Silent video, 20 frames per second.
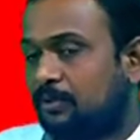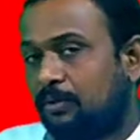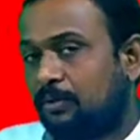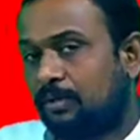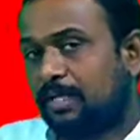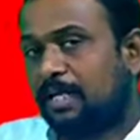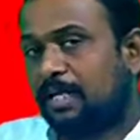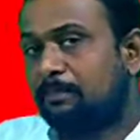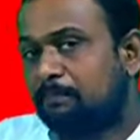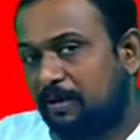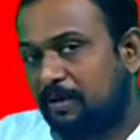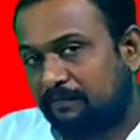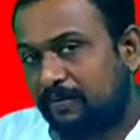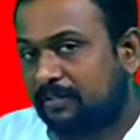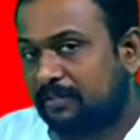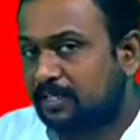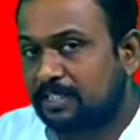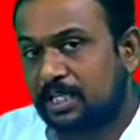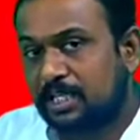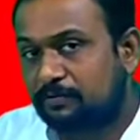So in
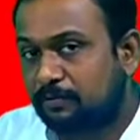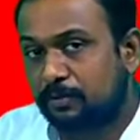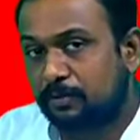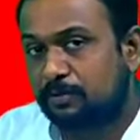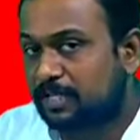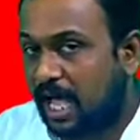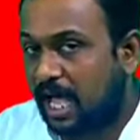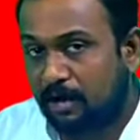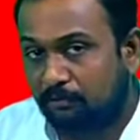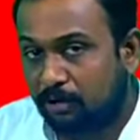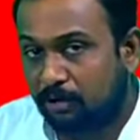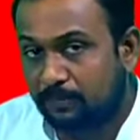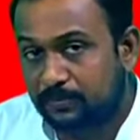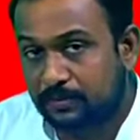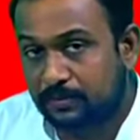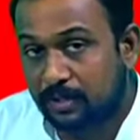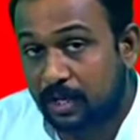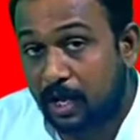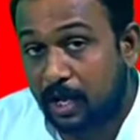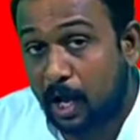perfect tenses we use have
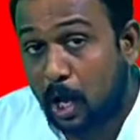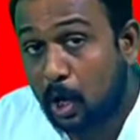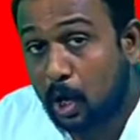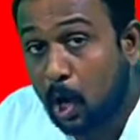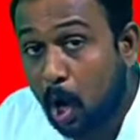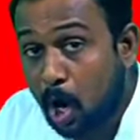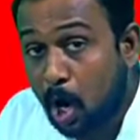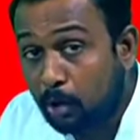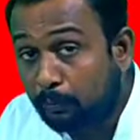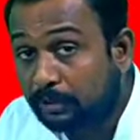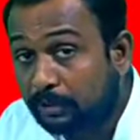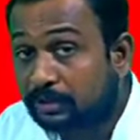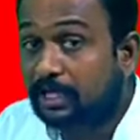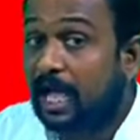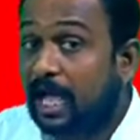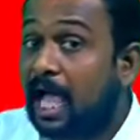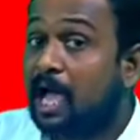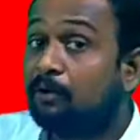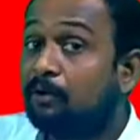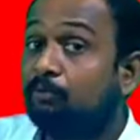verbs. Along with
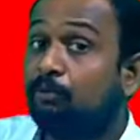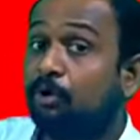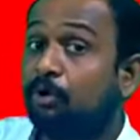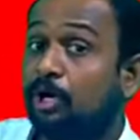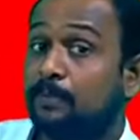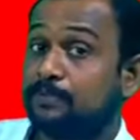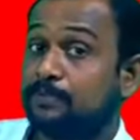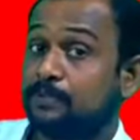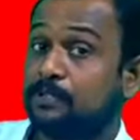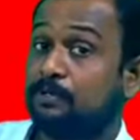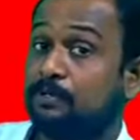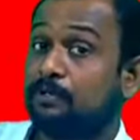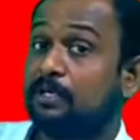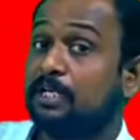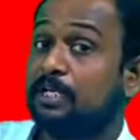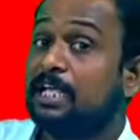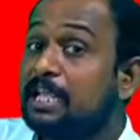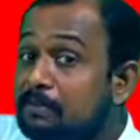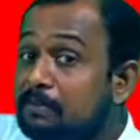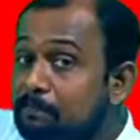have verbs,
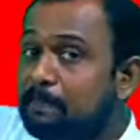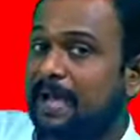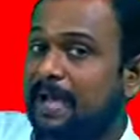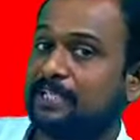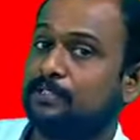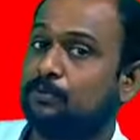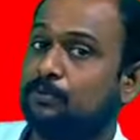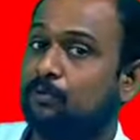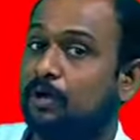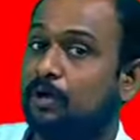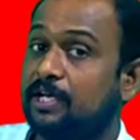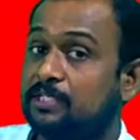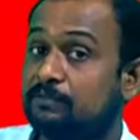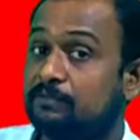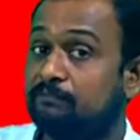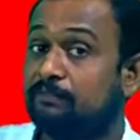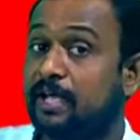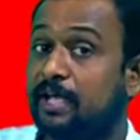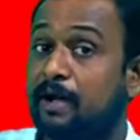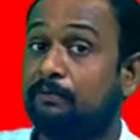in passive
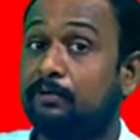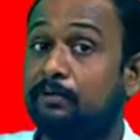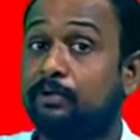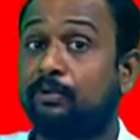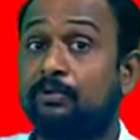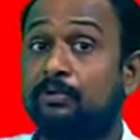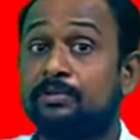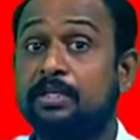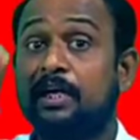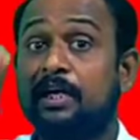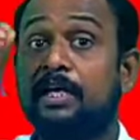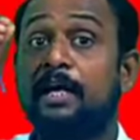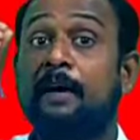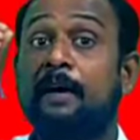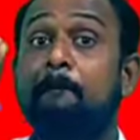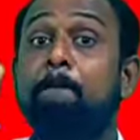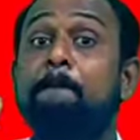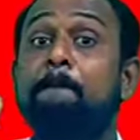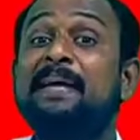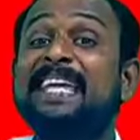voice we have to use
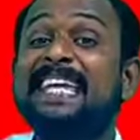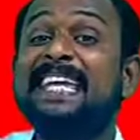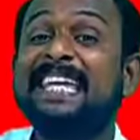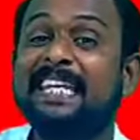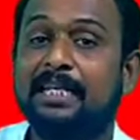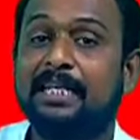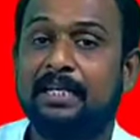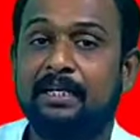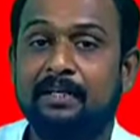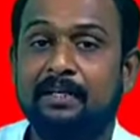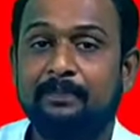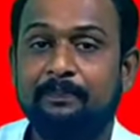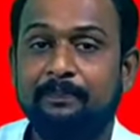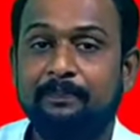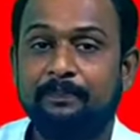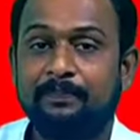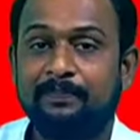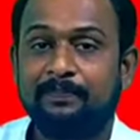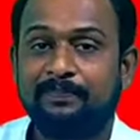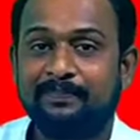been.
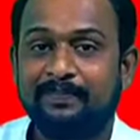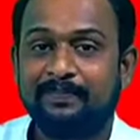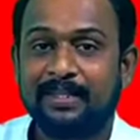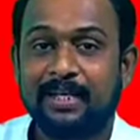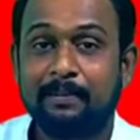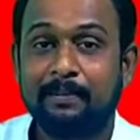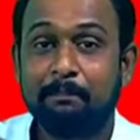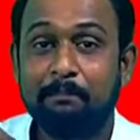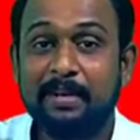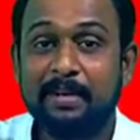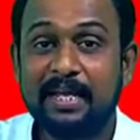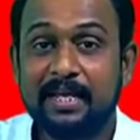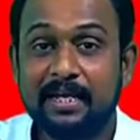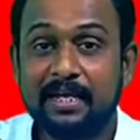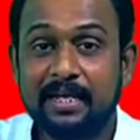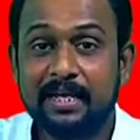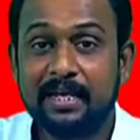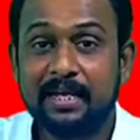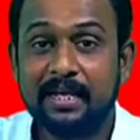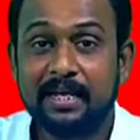
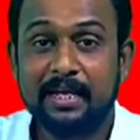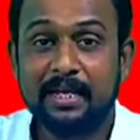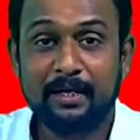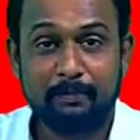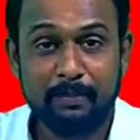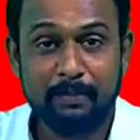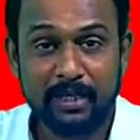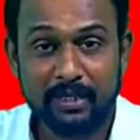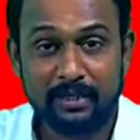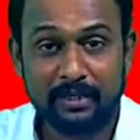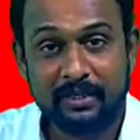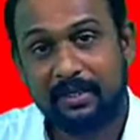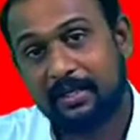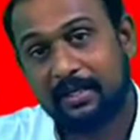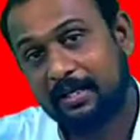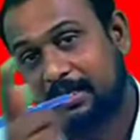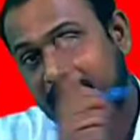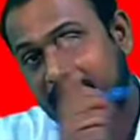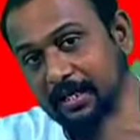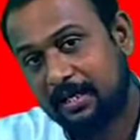B-E-E-N,
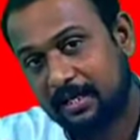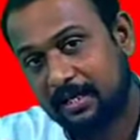been.